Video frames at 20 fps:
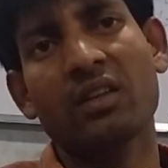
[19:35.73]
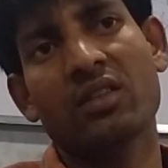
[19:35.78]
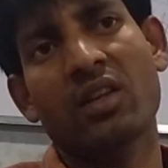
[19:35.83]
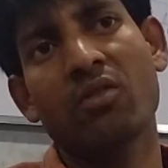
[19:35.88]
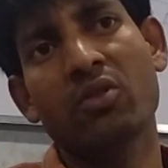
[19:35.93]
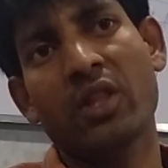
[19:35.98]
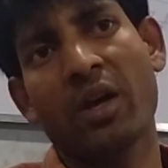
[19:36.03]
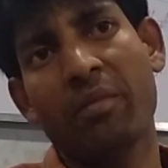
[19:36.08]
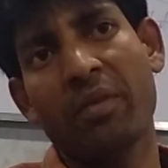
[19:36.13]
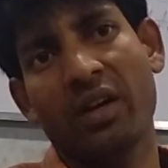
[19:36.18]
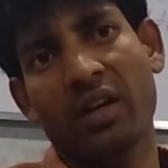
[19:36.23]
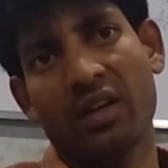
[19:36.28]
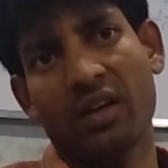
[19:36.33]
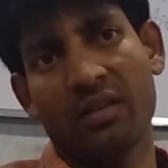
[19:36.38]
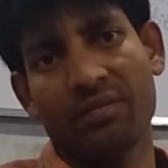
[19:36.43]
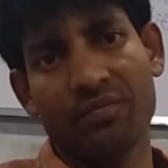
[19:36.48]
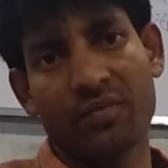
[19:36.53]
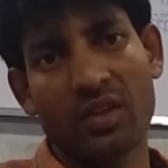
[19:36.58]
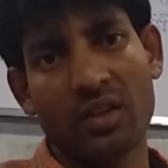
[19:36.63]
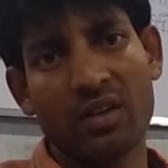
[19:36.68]
South America.
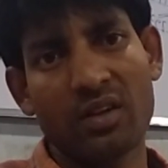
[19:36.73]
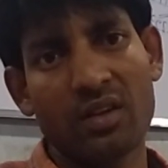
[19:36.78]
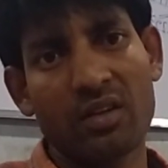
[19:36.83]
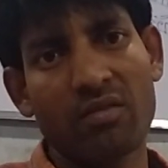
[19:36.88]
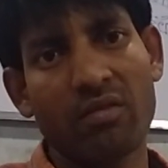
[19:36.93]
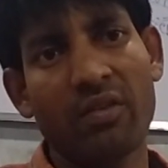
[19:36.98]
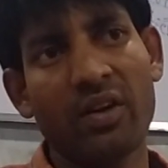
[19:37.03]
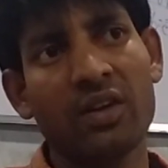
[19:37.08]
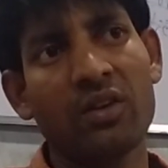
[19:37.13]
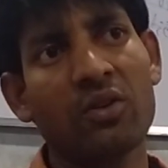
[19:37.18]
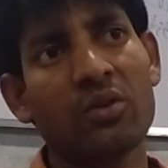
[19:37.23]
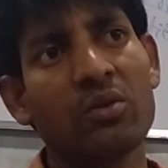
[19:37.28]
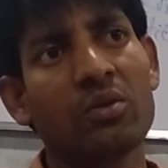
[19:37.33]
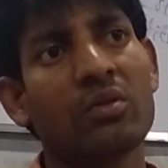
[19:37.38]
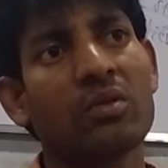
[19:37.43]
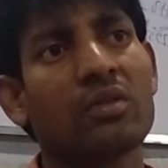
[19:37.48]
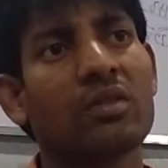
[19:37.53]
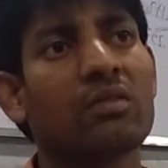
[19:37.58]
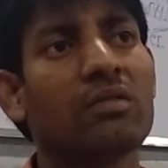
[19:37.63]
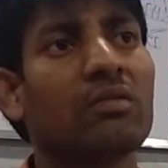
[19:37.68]

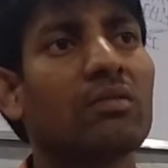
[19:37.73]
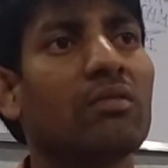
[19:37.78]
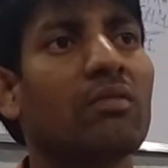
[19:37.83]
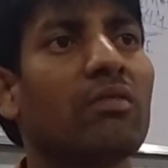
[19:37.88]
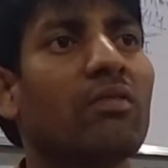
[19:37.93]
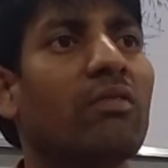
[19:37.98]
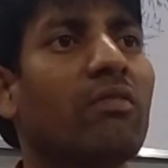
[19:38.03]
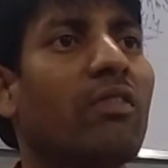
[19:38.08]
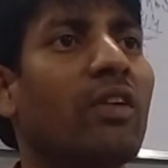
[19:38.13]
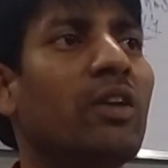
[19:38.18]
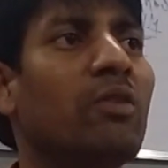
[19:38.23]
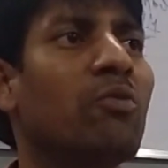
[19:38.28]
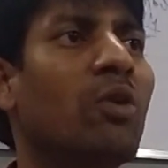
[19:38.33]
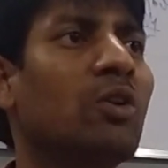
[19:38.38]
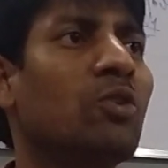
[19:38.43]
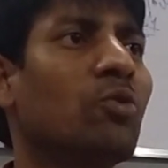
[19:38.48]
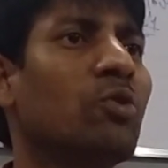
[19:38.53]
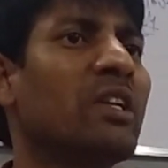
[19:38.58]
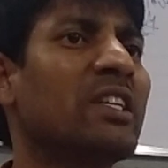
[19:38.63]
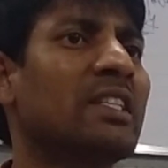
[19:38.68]
When you
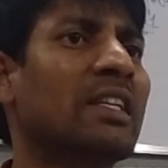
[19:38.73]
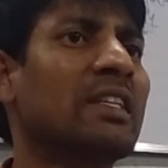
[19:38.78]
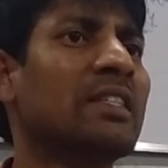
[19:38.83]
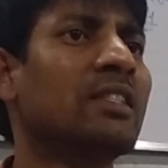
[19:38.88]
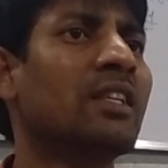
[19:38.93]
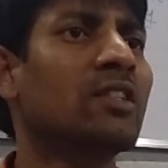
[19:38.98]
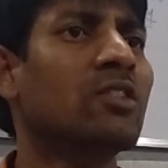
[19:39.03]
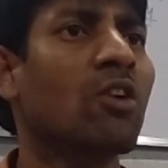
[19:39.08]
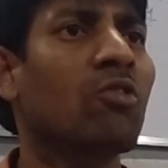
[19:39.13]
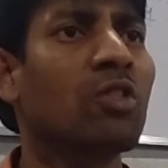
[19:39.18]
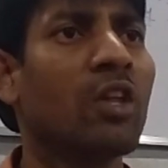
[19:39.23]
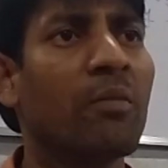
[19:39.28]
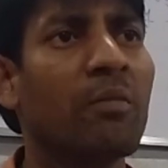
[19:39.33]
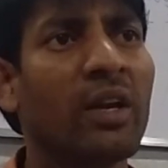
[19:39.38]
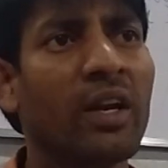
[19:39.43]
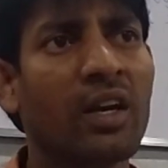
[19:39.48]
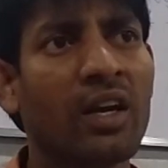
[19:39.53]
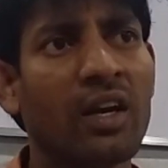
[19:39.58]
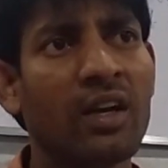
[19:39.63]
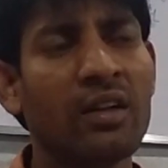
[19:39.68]
want to discuss the South
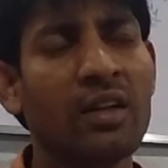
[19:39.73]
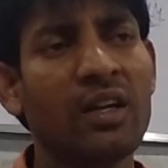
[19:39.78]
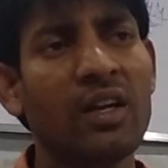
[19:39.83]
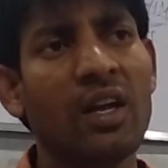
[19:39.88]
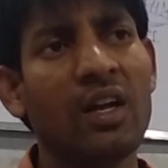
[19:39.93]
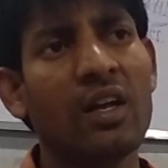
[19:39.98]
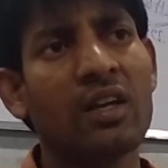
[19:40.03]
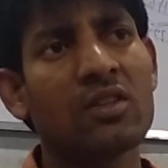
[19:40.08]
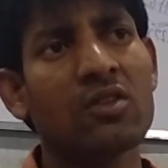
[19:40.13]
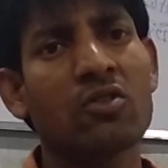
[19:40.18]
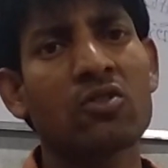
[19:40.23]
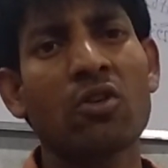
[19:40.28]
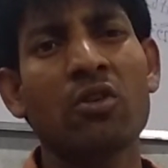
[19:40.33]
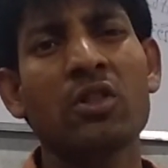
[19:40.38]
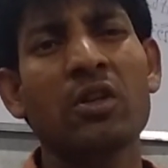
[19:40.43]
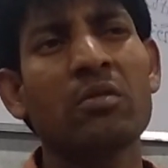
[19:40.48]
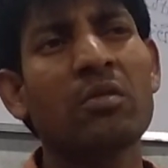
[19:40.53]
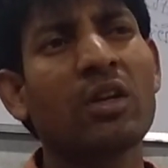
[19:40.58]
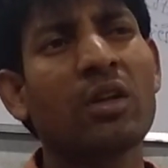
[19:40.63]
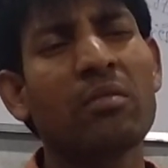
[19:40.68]
America, so South
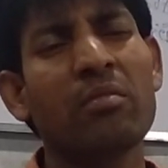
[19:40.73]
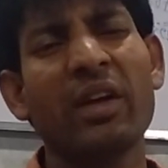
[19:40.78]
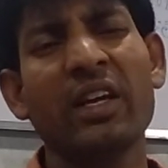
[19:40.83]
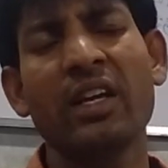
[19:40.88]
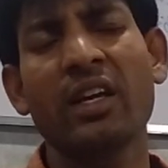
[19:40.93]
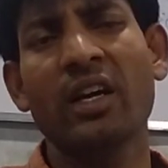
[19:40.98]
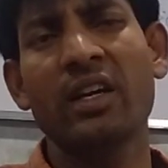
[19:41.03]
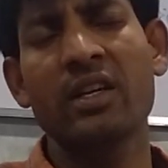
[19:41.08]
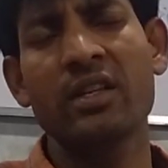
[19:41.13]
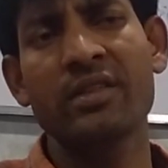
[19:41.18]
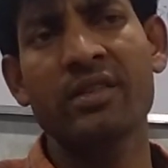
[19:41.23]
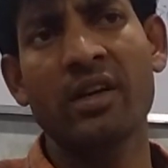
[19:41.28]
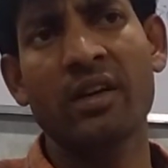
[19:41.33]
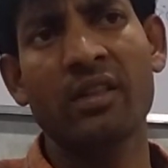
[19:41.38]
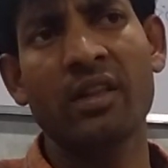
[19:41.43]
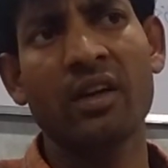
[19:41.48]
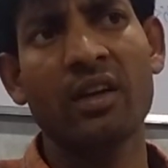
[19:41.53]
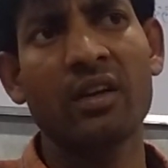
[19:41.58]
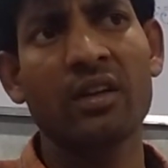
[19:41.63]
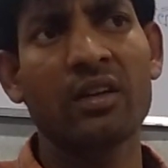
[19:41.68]
America many countries are
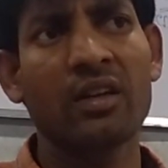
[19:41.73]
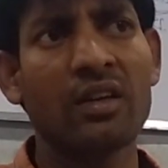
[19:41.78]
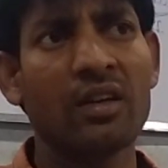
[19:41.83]
there.